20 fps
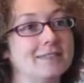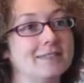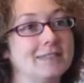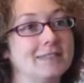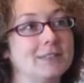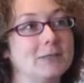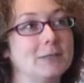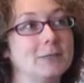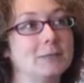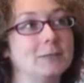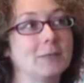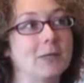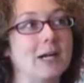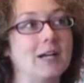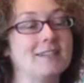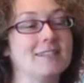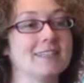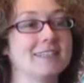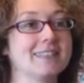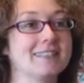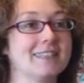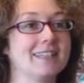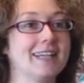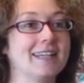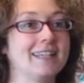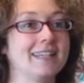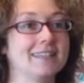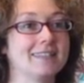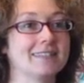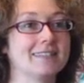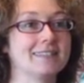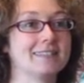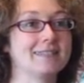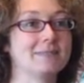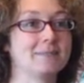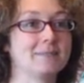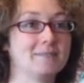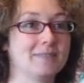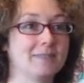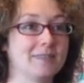do projects that I can just
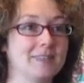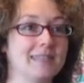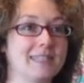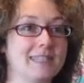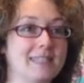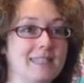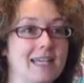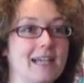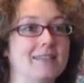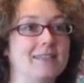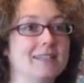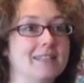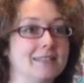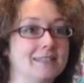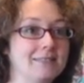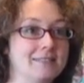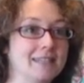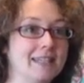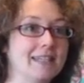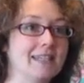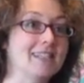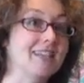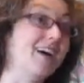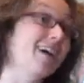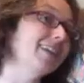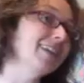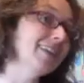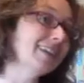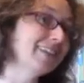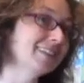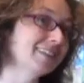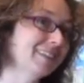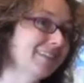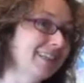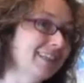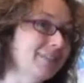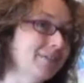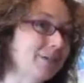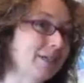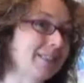sit down and get done
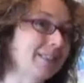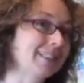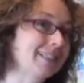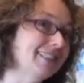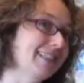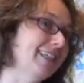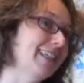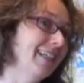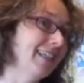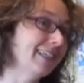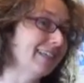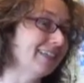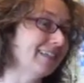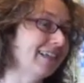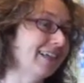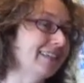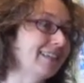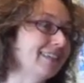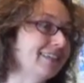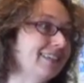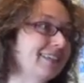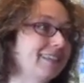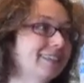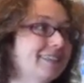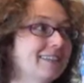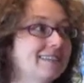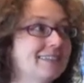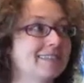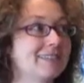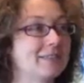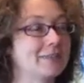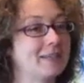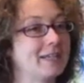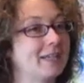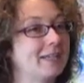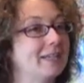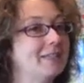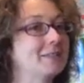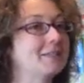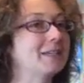in one sitting rather than something
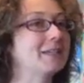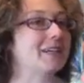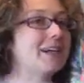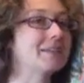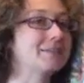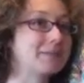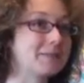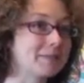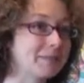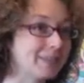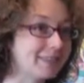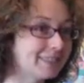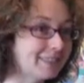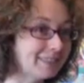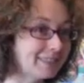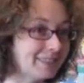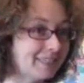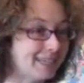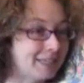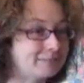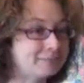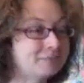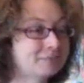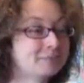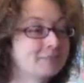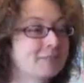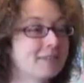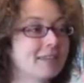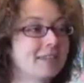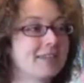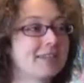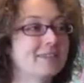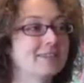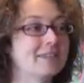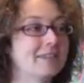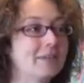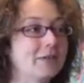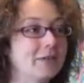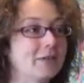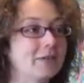I need to work on for months at a time.
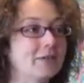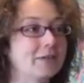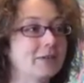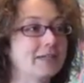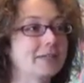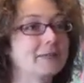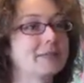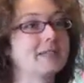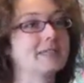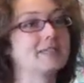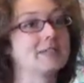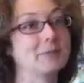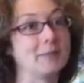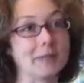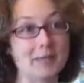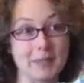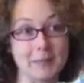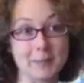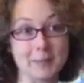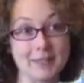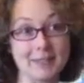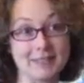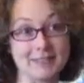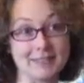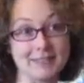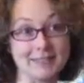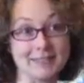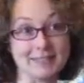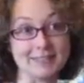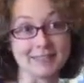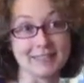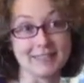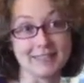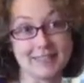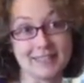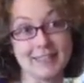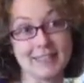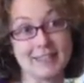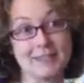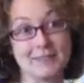So that's when I started making purses,
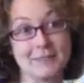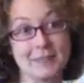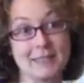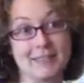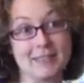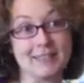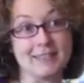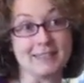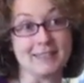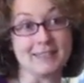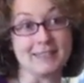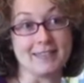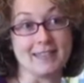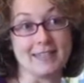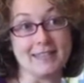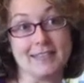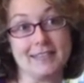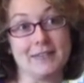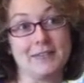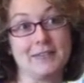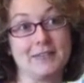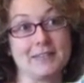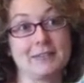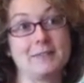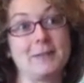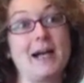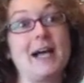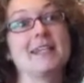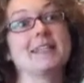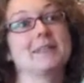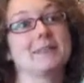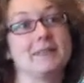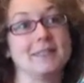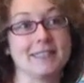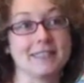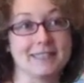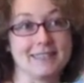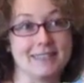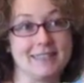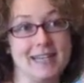because you know, it's possible
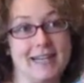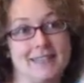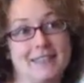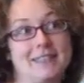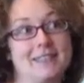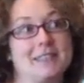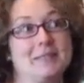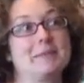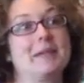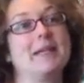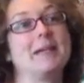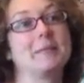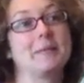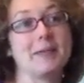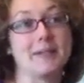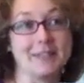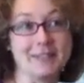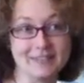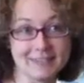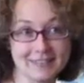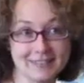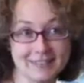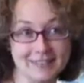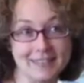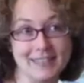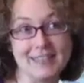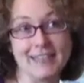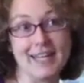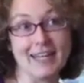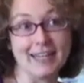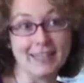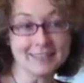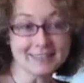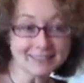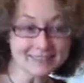to sit down and just make a purse in a day.